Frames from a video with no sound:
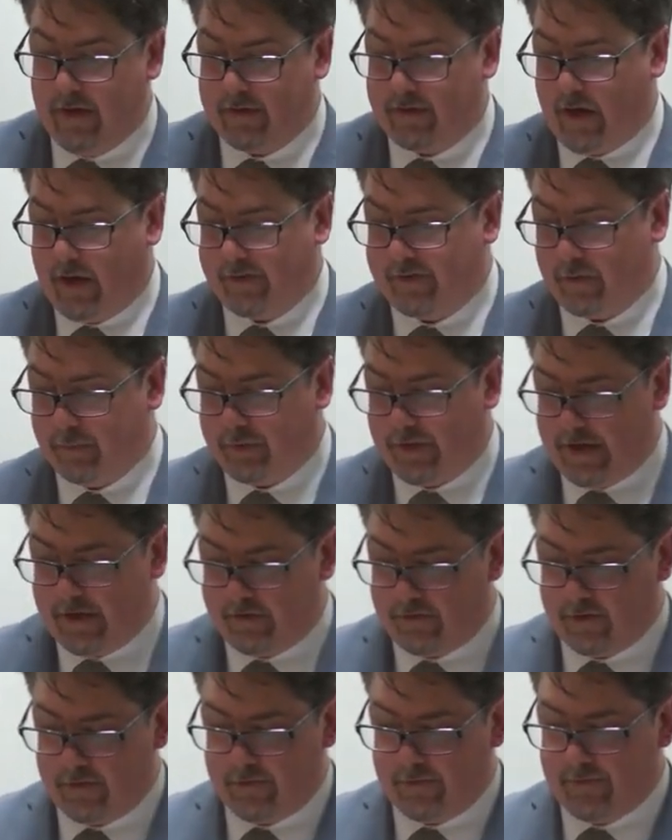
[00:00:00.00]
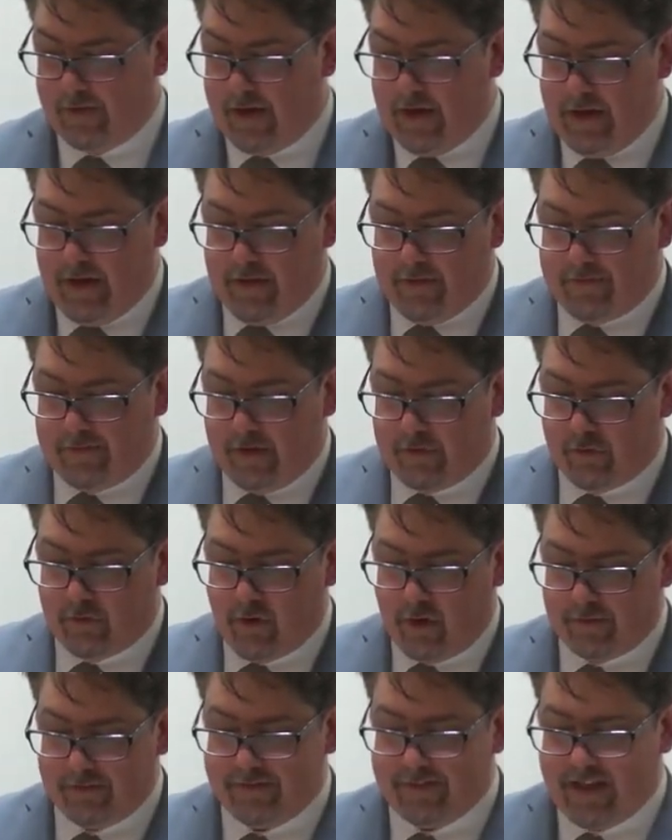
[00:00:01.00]
contemplations centered
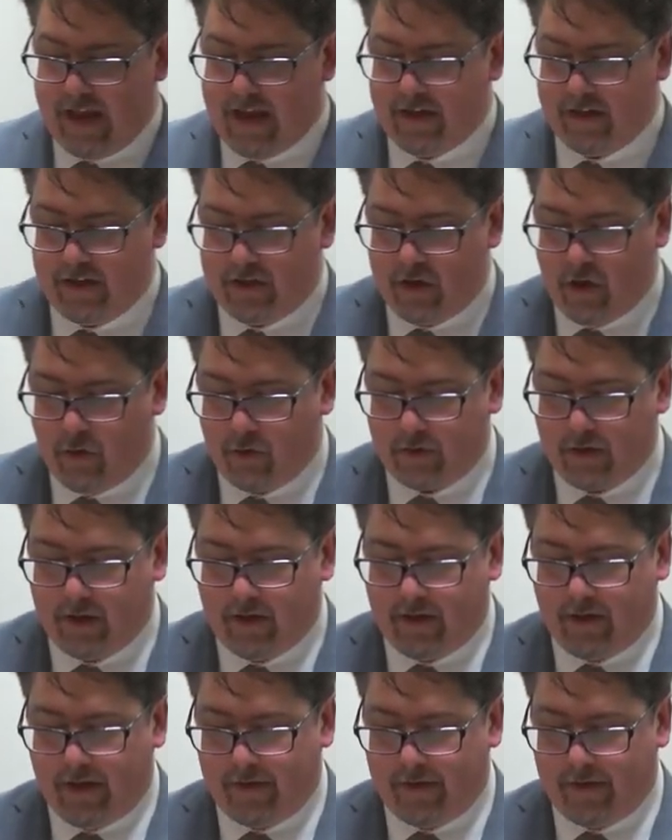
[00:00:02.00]
on deity yoga